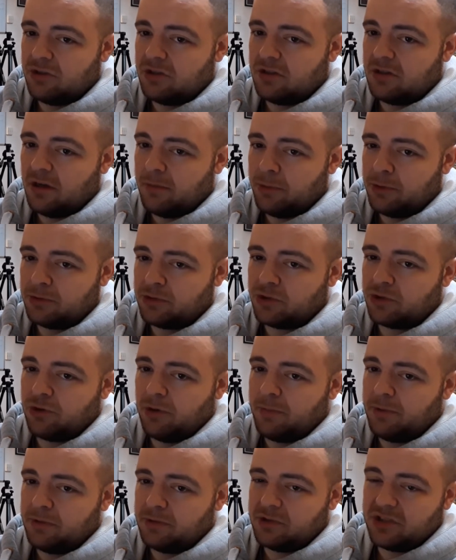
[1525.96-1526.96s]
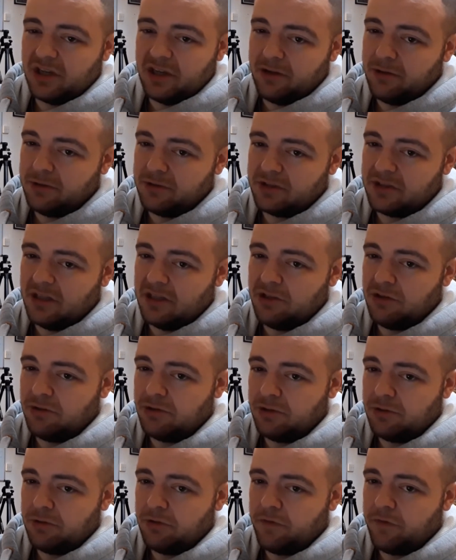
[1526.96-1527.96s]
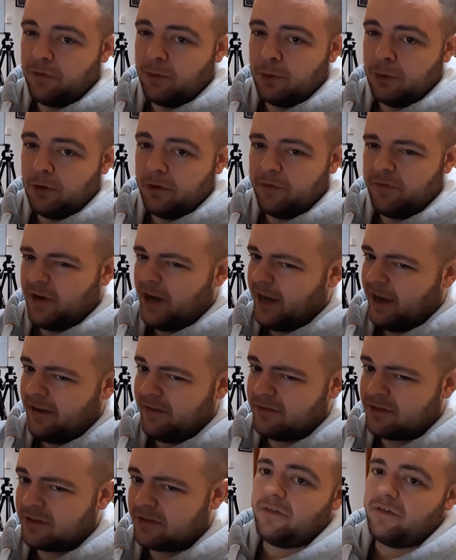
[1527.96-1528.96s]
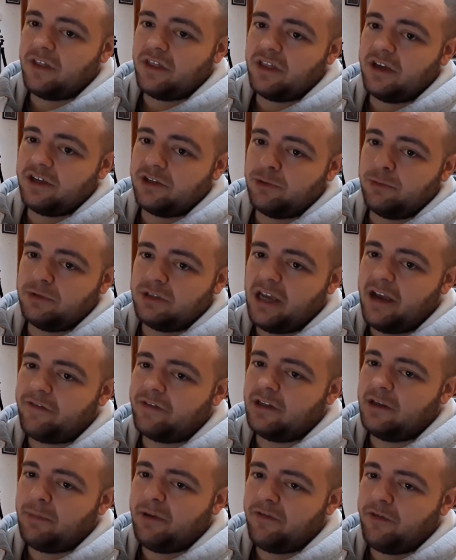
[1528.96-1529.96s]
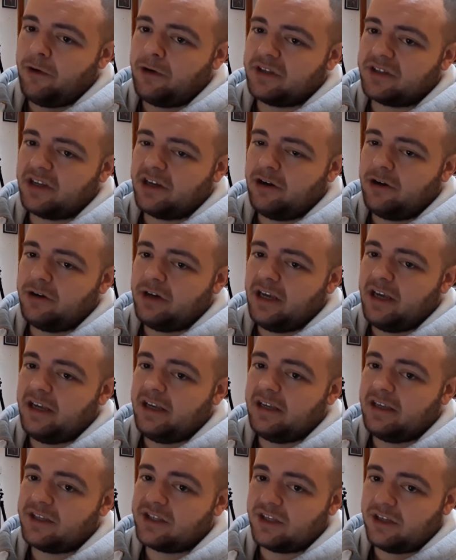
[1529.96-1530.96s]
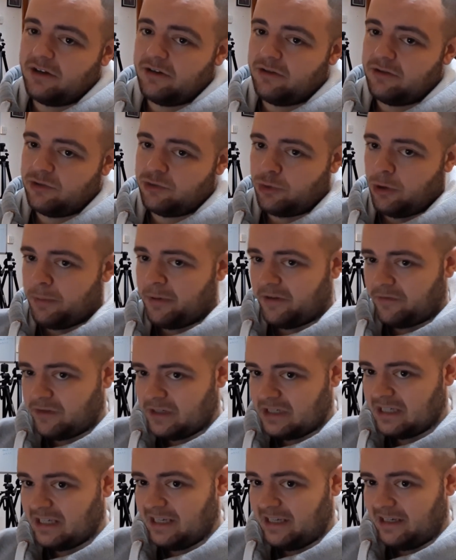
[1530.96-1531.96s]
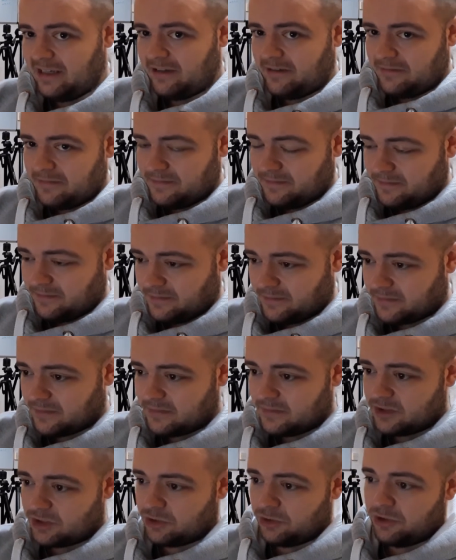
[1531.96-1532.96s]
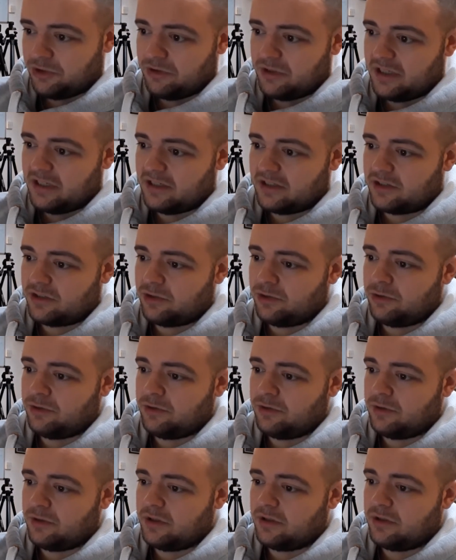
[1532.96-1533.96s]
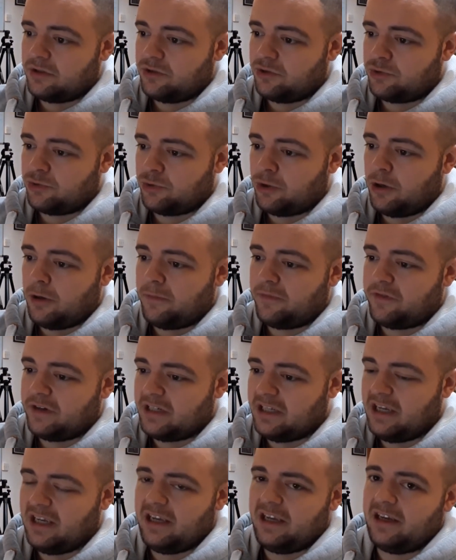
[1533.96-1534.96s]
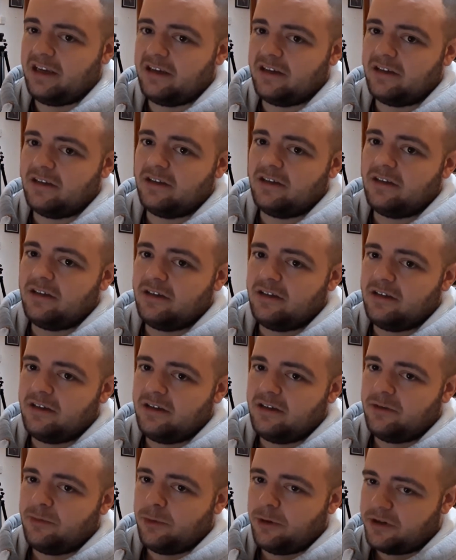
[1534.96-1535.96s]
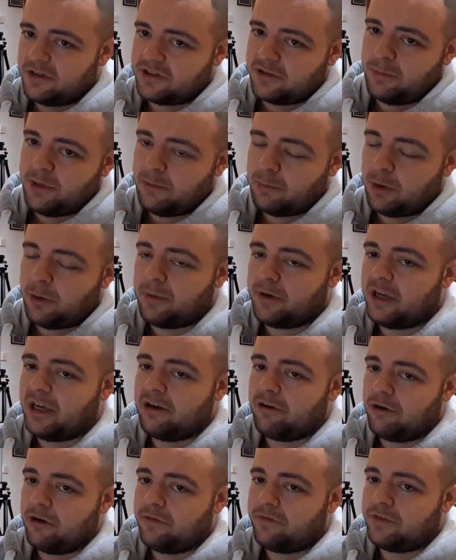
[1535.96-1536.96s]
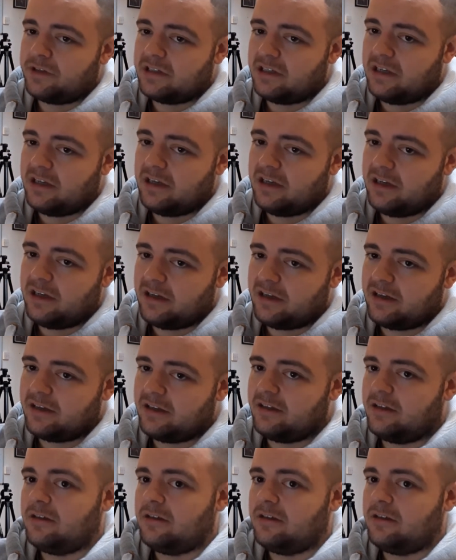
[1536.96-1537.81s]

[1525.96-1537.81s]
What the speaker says: doubles, triples, singles than you do for fives. One of the things you will definitely be focusing on is dropping fatigue. So you need to drop fatigue. What is the main propagator of fatigue?